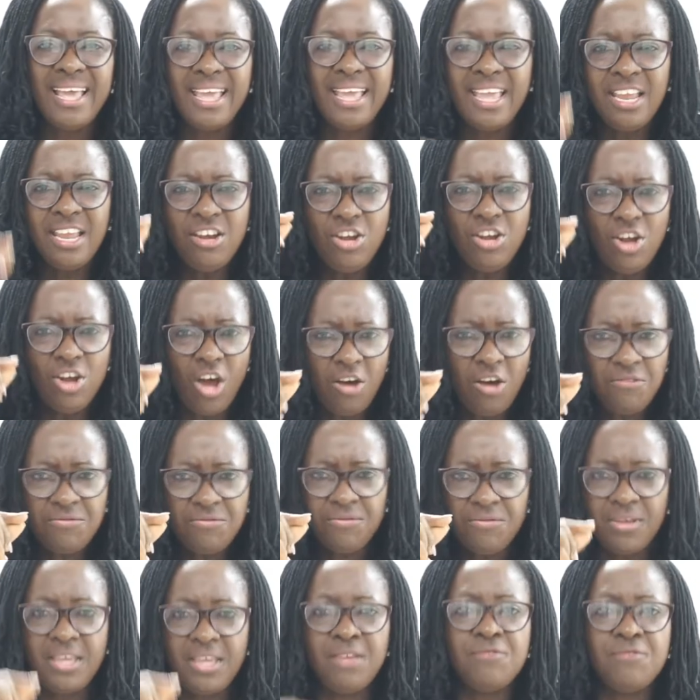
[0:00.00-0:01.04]

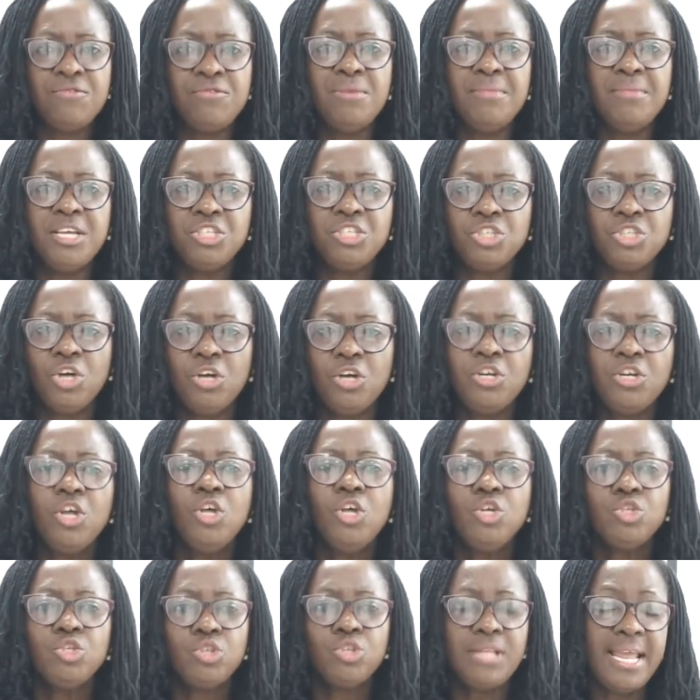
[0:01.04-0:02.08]
Enough
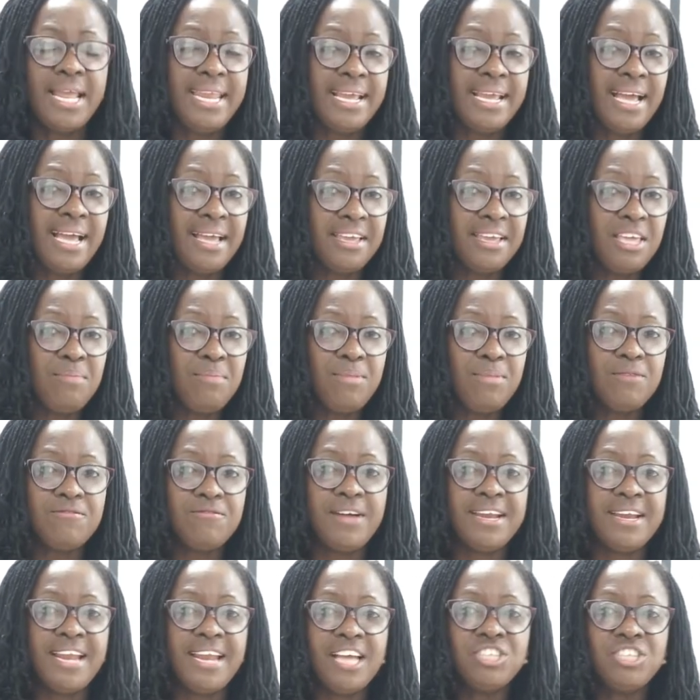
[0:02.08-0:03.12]
information so that they can keep a
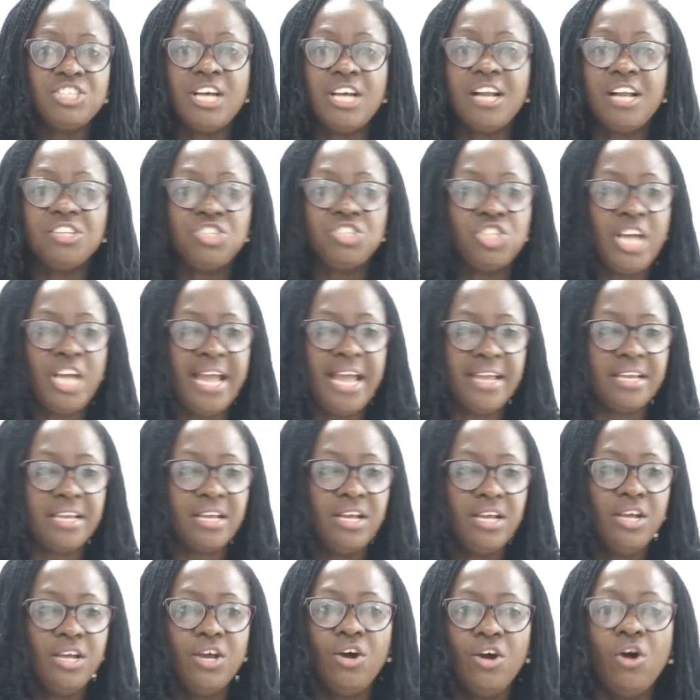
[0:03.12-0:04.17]
financial
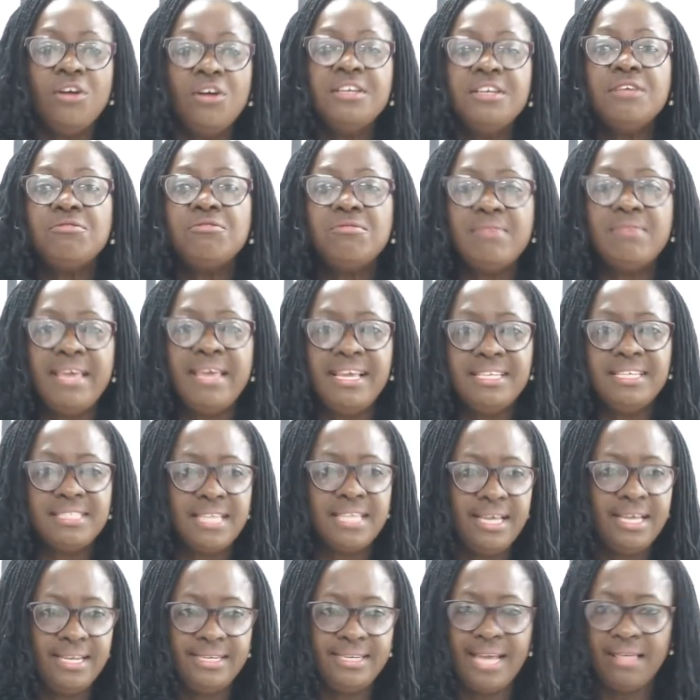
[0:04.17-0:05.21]
check on the things
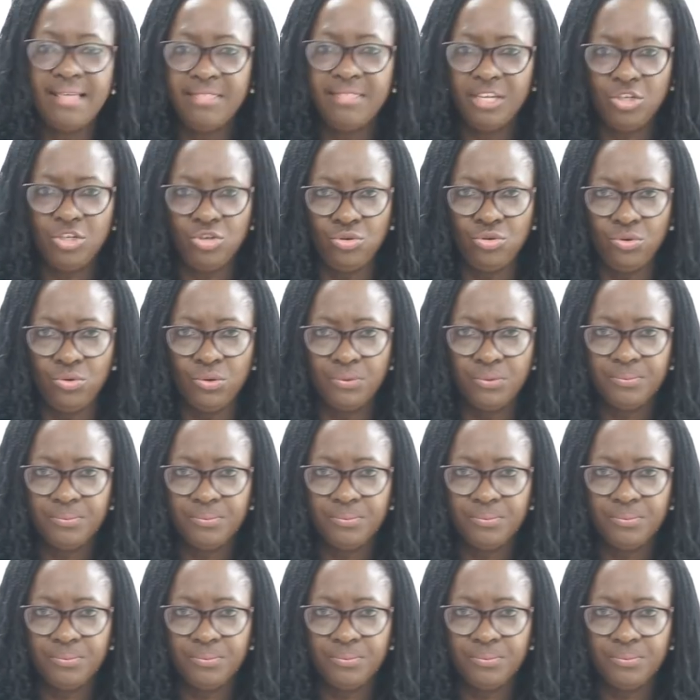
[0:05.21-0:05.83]
that they do.